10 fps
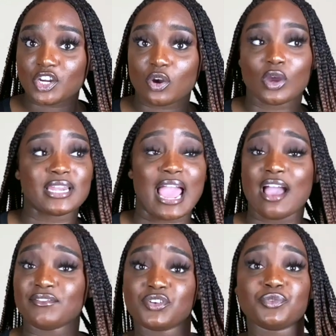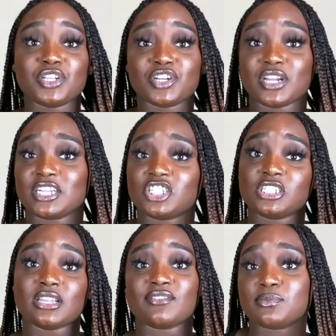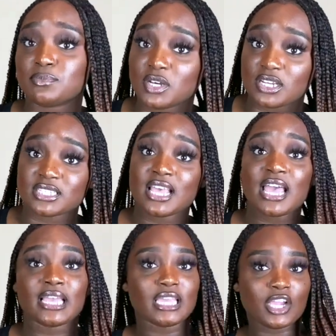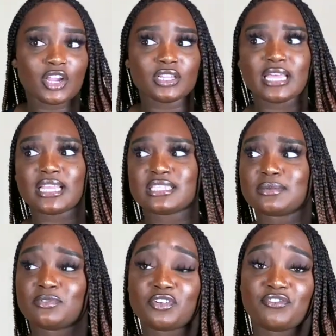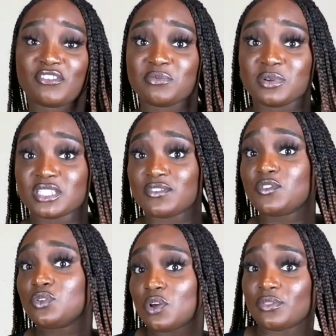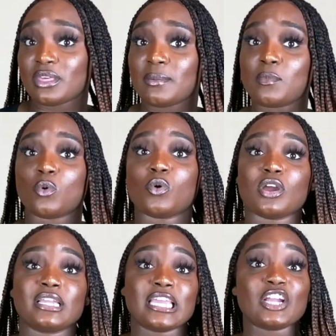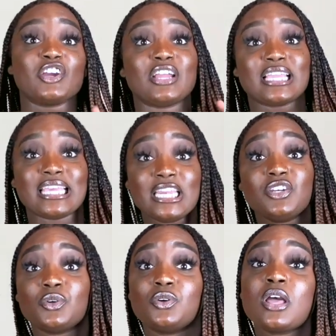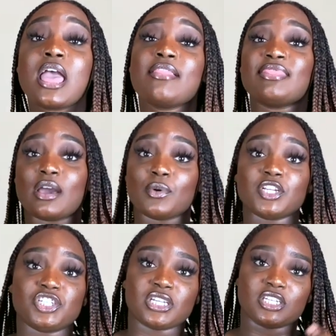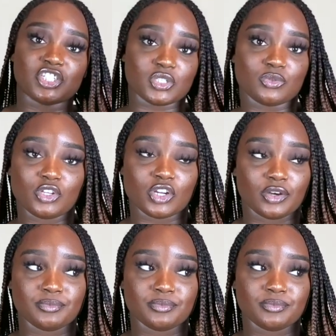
or an avid reader and she loves books, get her like some of her favorite books if you know them, or get her a Kindle. That way she can just, you know,